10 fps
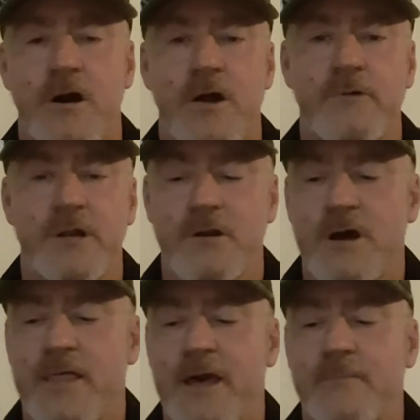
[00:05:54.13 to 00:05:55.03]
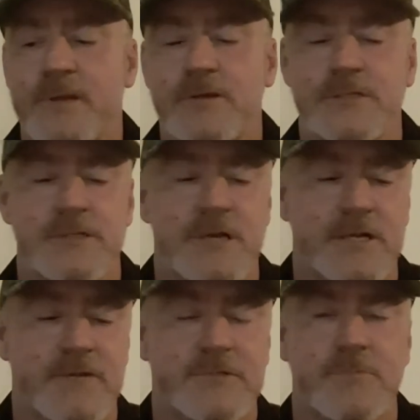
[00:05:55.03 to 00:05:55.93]
I really like that because
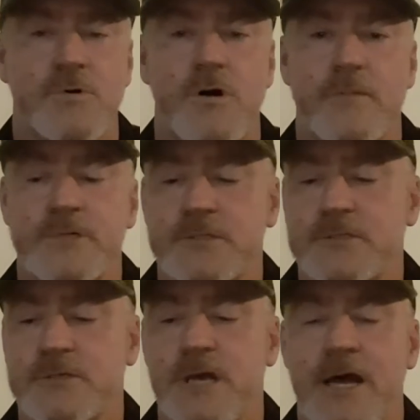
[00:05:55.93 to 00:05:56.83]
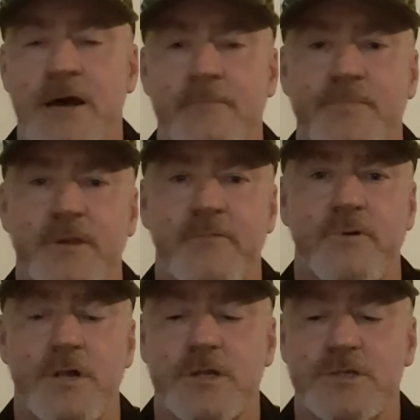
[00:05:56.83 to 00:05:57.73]
it gives you more options of
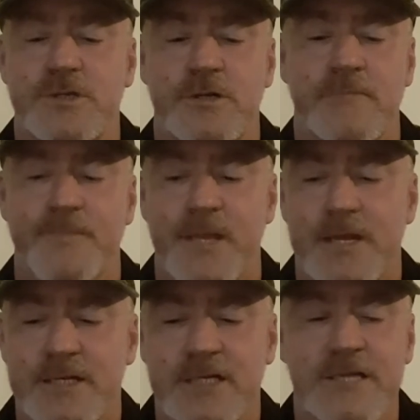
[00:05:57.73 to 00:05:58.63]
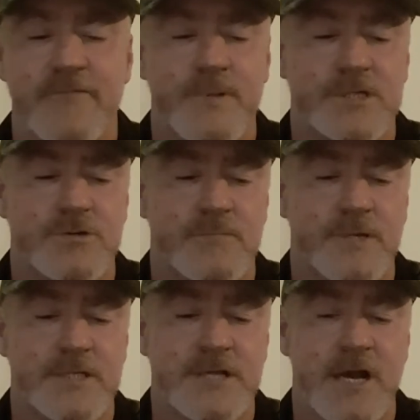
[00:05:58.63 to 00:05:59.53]
what you can shoot on. It does have
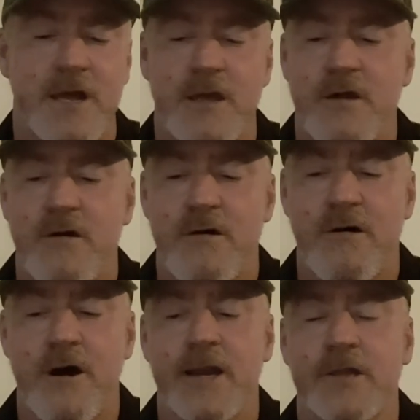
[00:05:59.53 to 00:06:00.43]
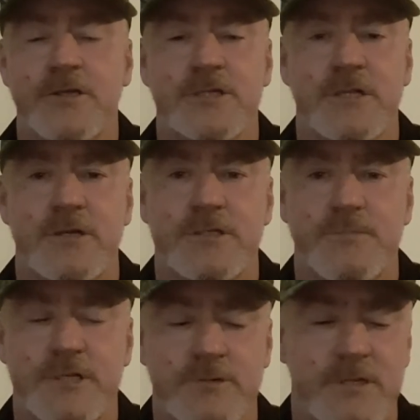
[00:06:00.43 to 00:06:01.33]
picture-in-picture. I don't usually use
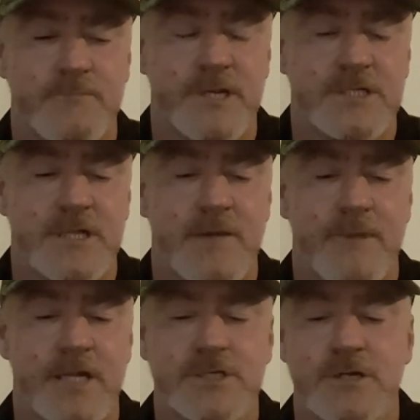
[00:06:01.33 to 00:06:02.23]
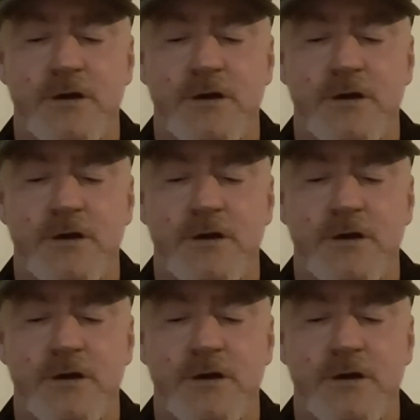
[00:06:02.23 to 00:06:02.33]
picture-in-picture that much.